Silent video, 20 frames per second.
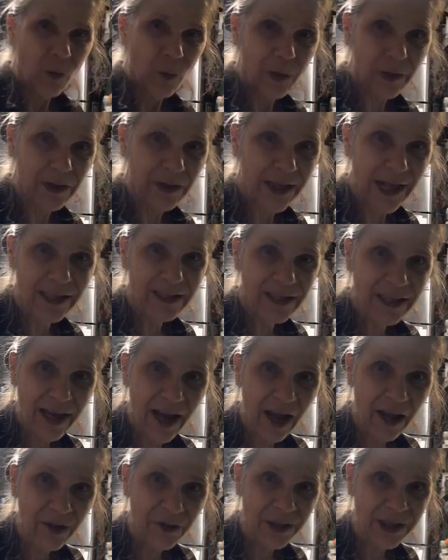with less
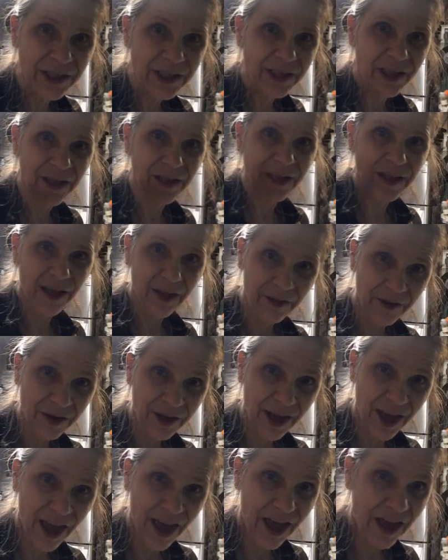calories than the
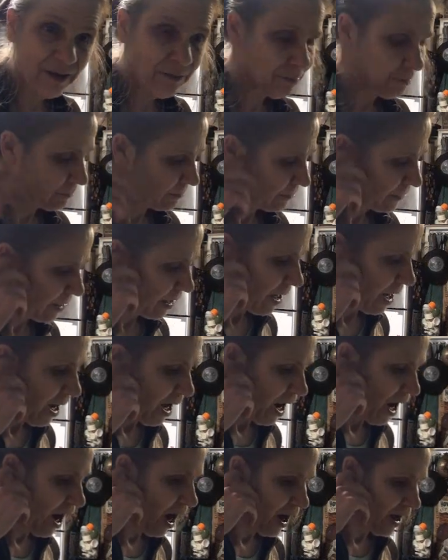other can,
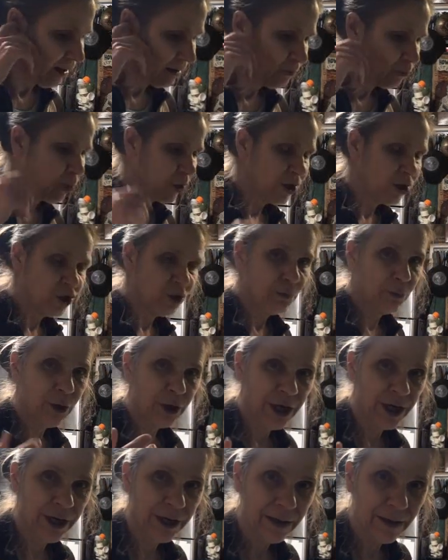what did you
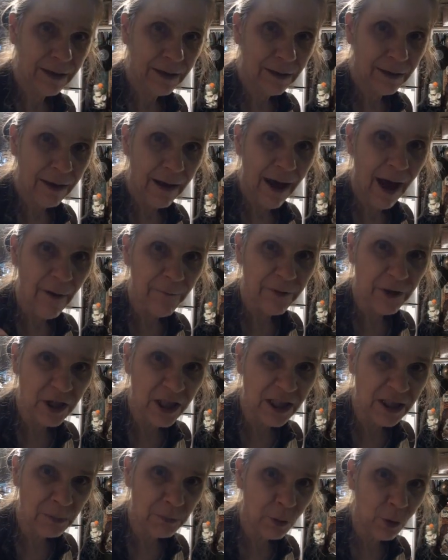put in? Half a
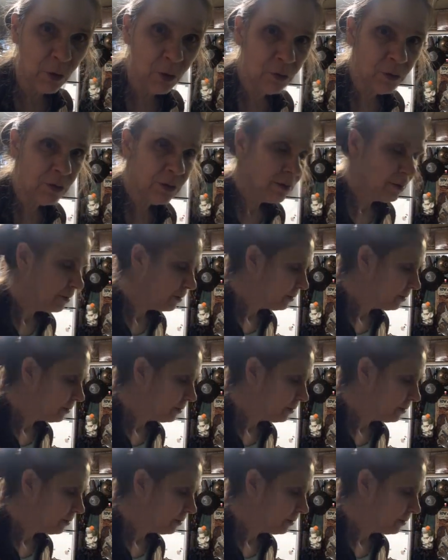teaspoon